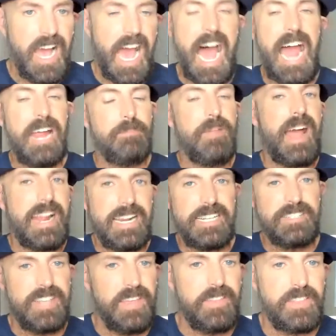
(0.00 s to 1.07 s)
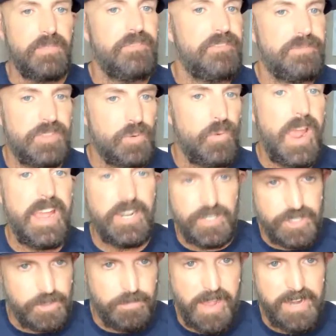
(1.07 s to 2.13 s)
I am not going to say that the
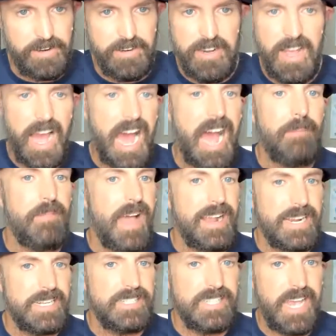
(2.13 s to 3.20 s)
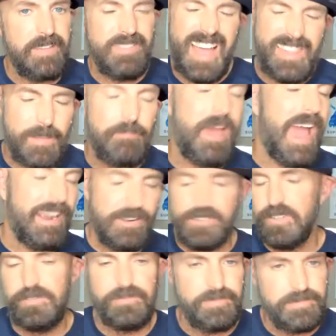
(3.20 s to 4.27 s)
Raiders are better. I'm not going to say that the
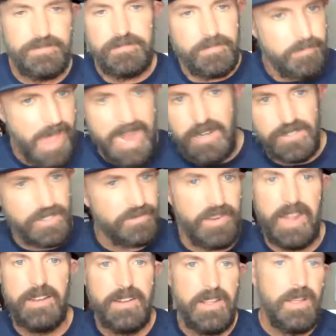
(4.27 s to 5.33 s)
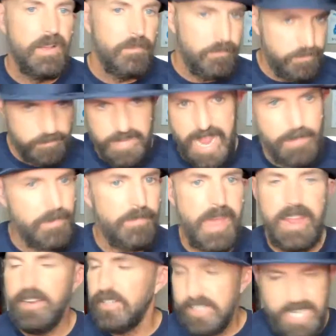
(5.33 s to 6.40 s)
Packers are fine. Tampa
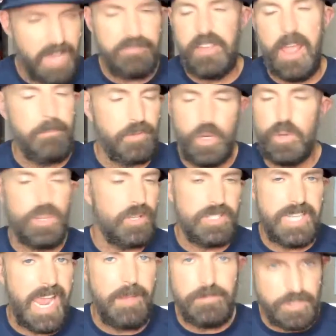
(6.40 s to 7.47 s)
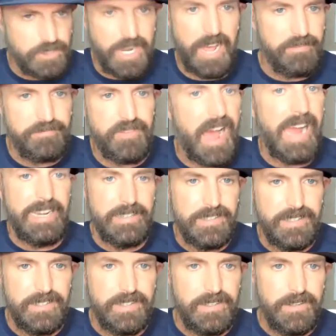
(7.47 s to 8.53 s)
Bay, tough game. Two of those games are tough. Fine.
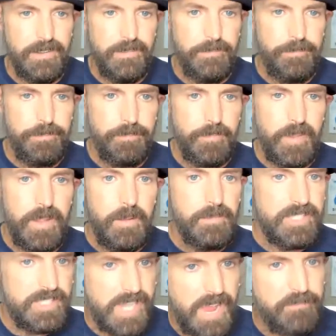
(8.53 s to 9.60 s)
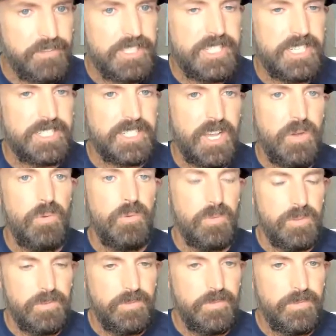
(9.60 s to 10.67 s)
San Francisco,
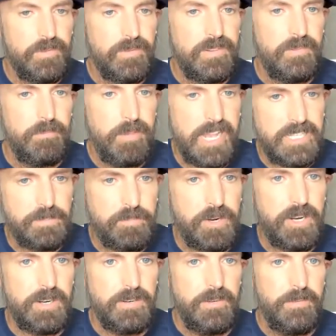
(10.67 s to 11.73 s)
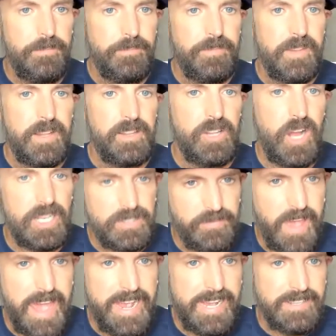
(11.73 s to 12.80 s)
Pittsburgh, Las
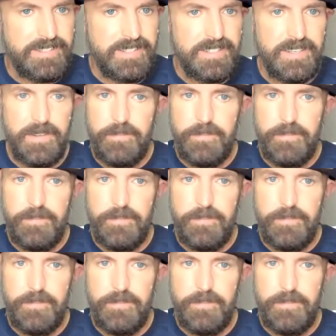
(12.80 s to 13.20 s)
Vegas.